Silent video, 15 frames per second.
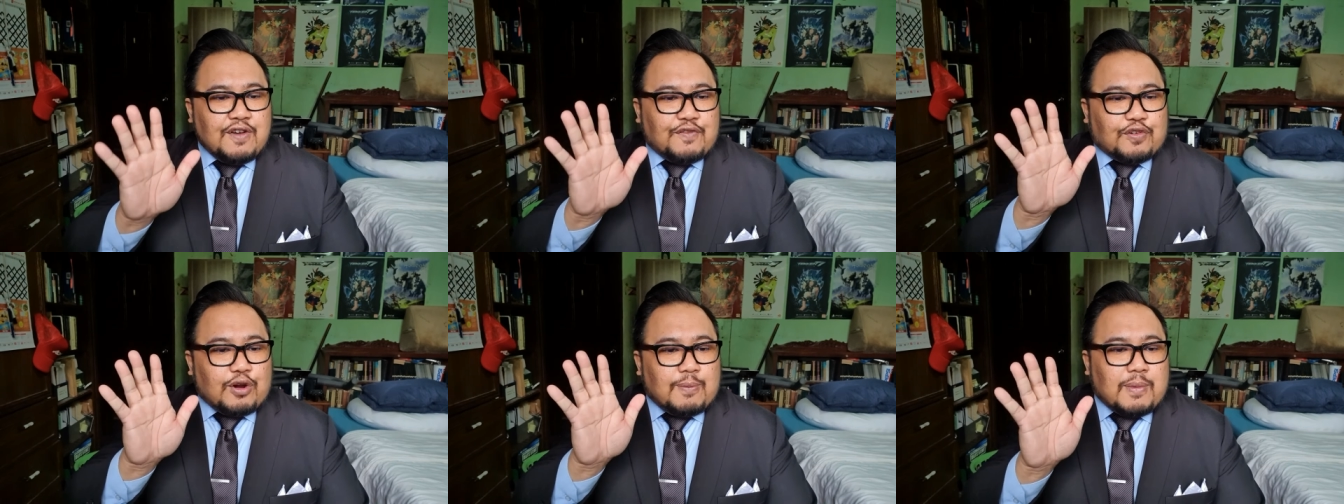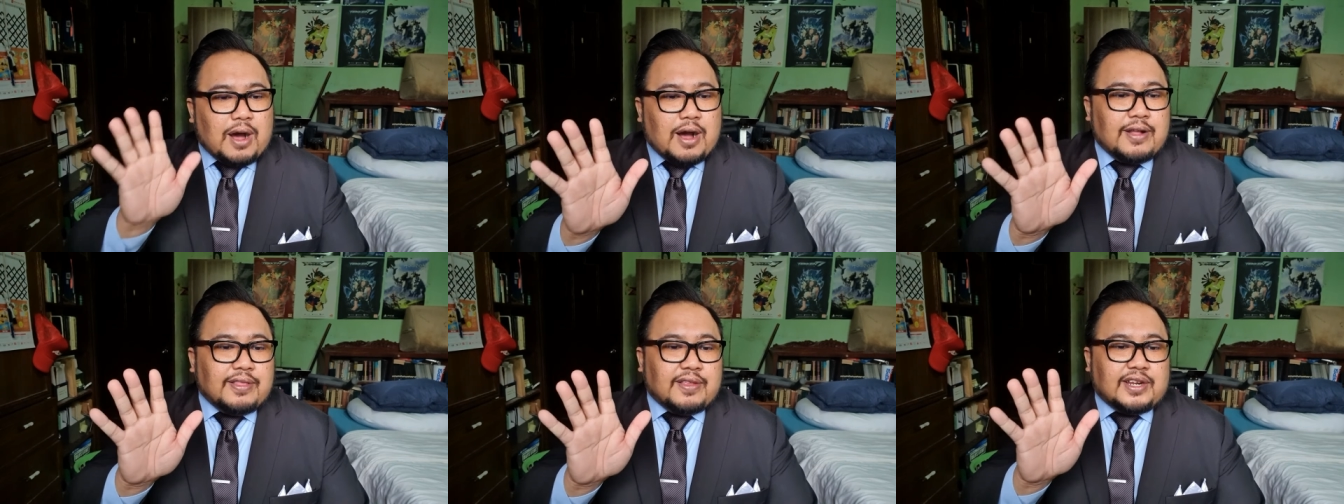from
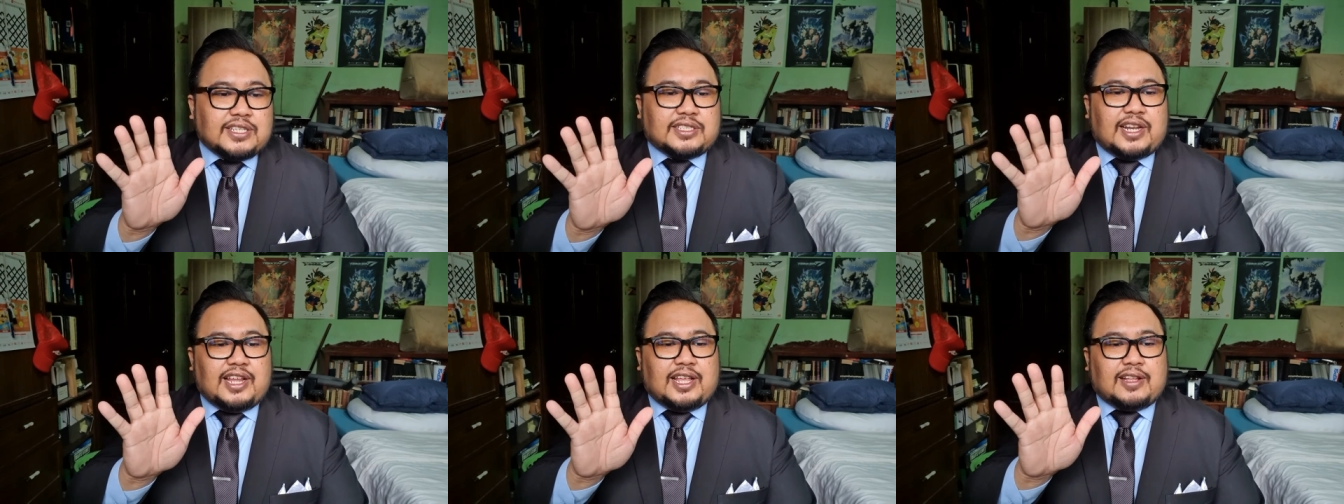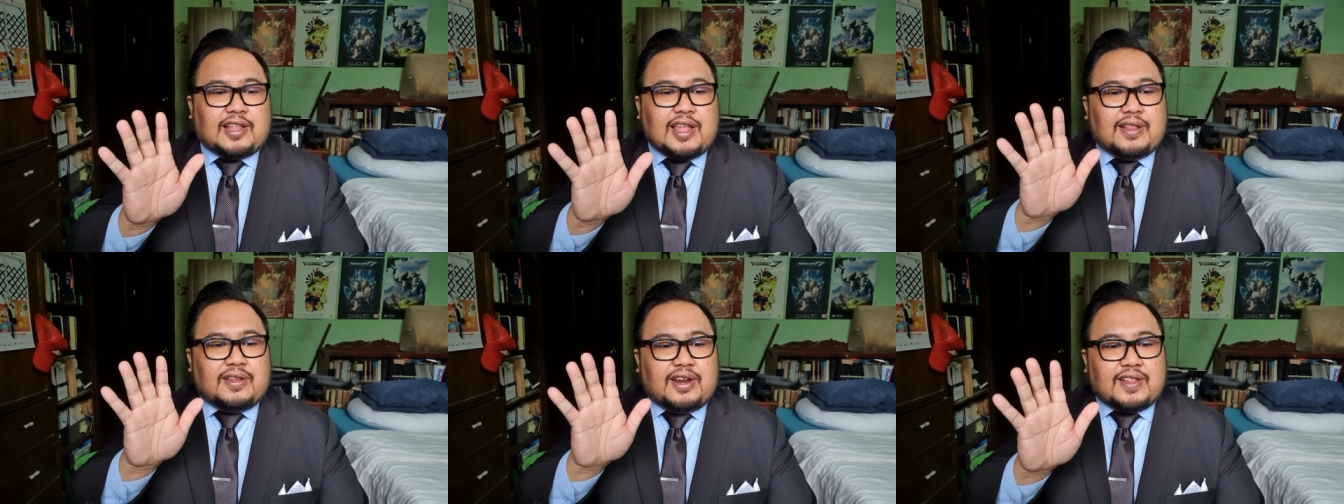
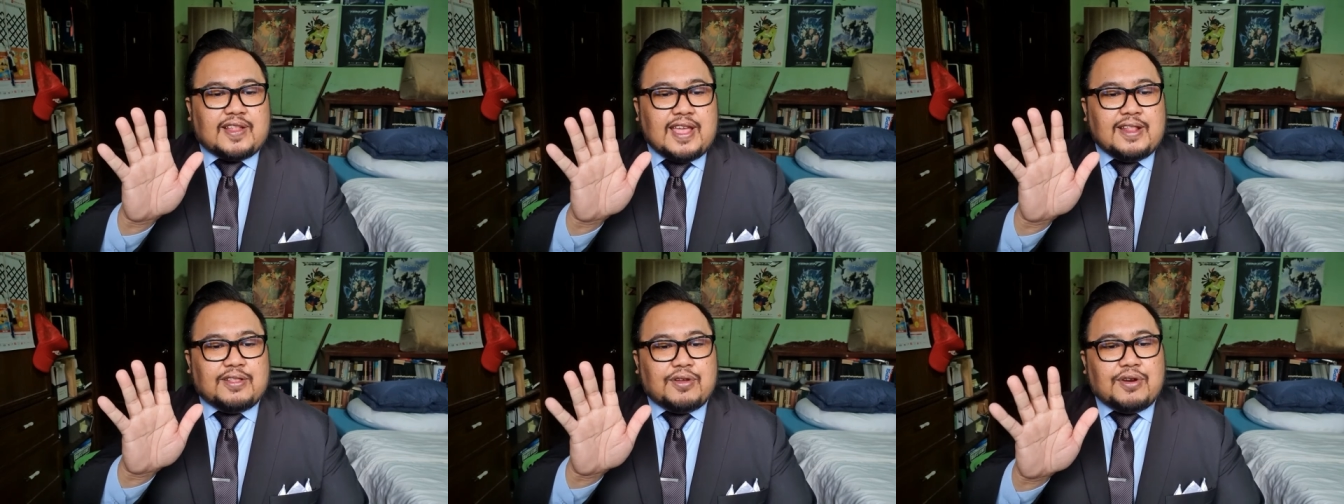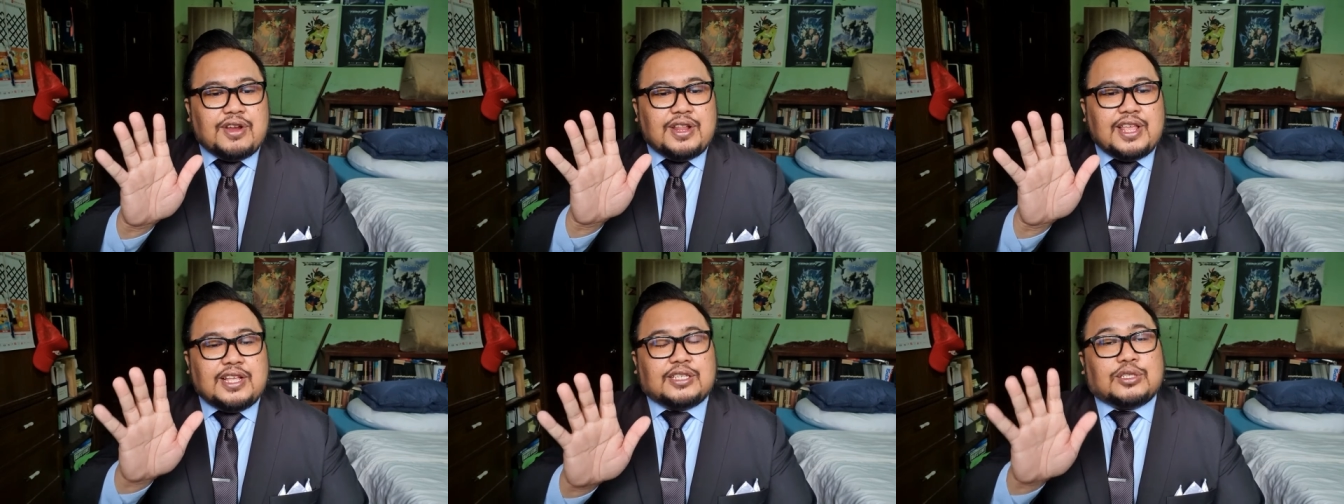unrestricted retained
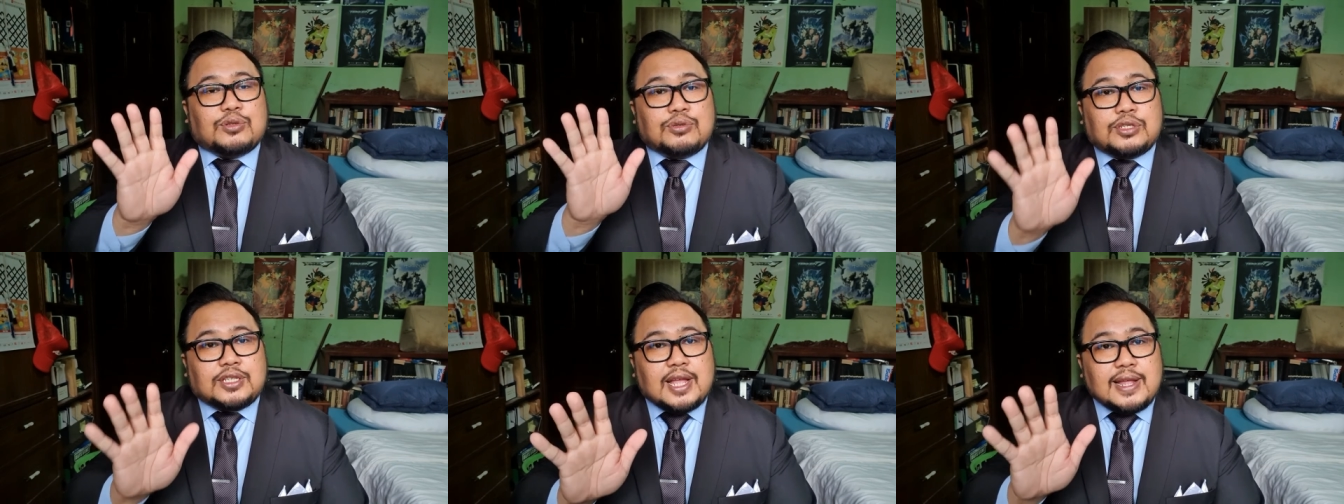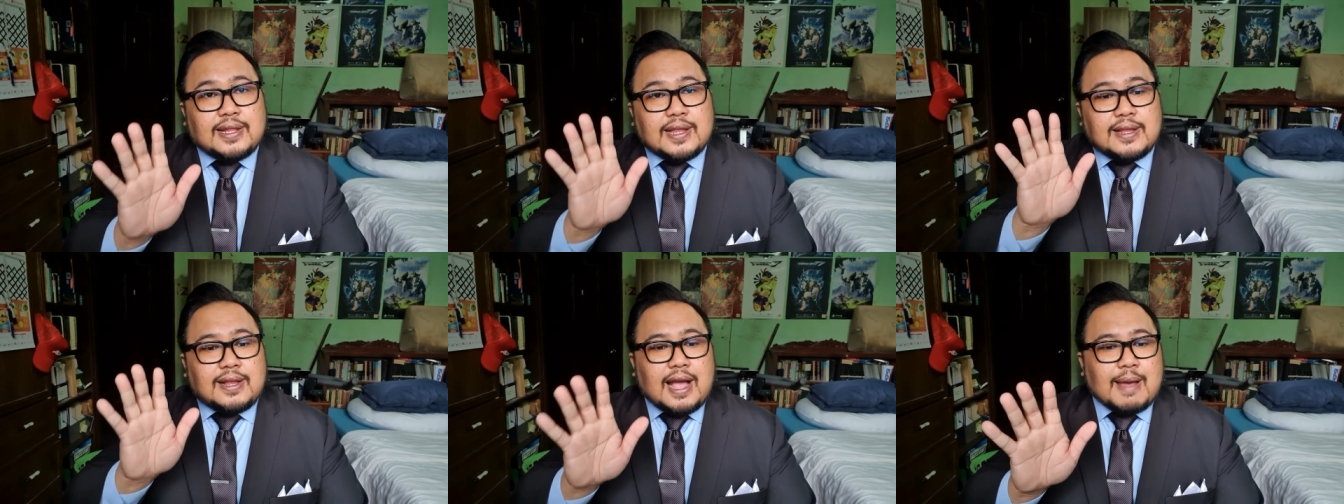earnings to
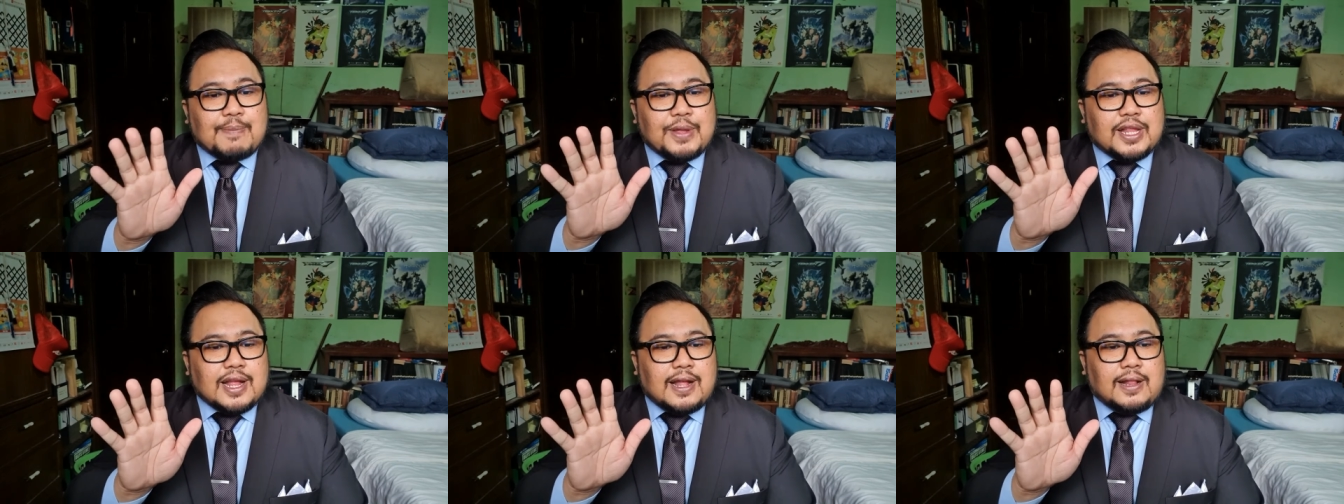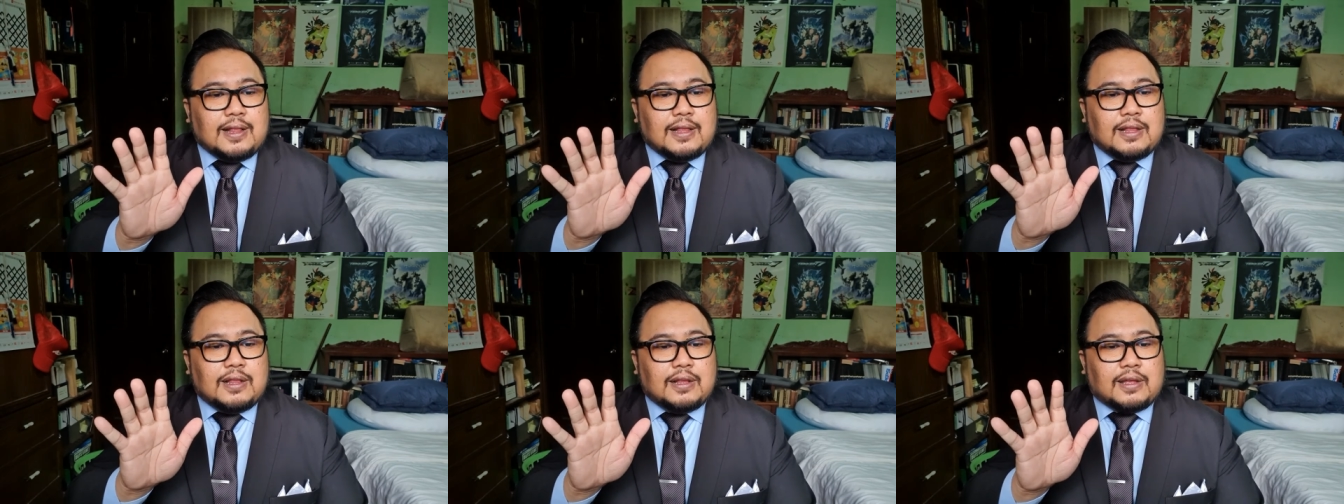stated capital.
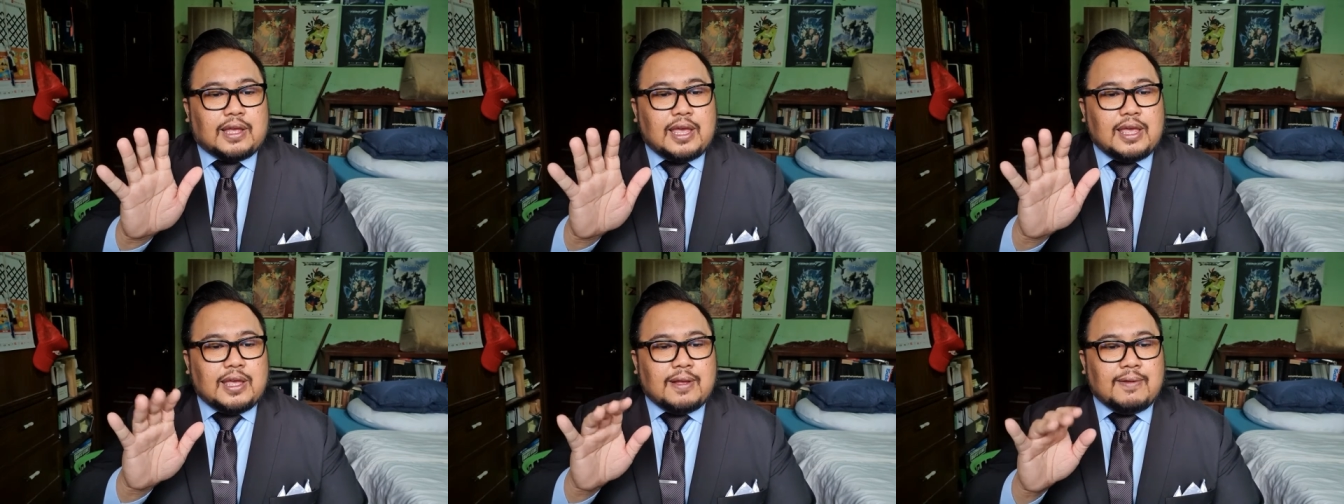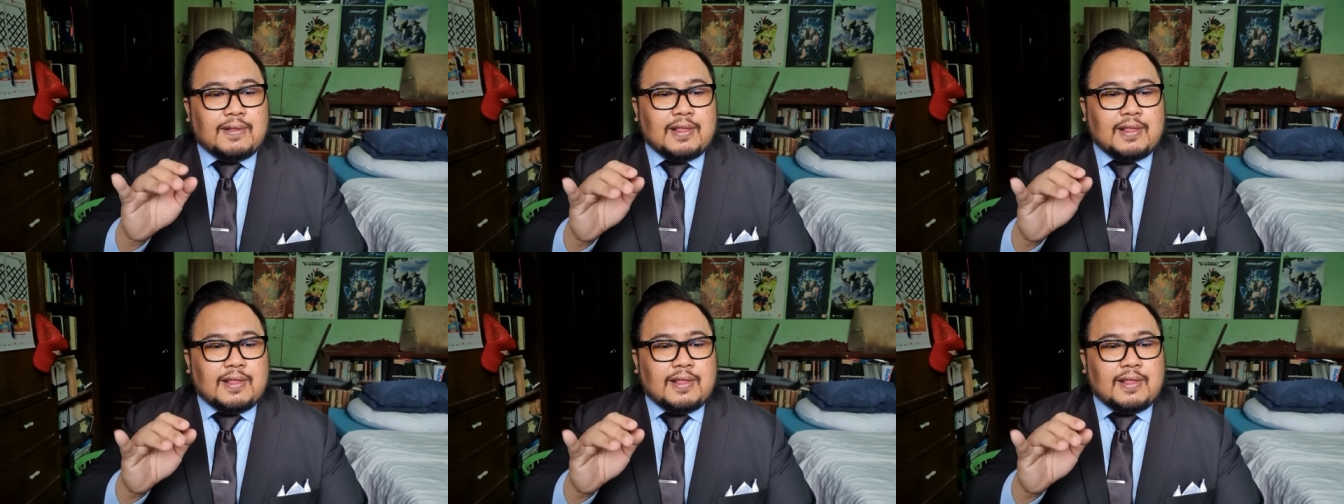Okay?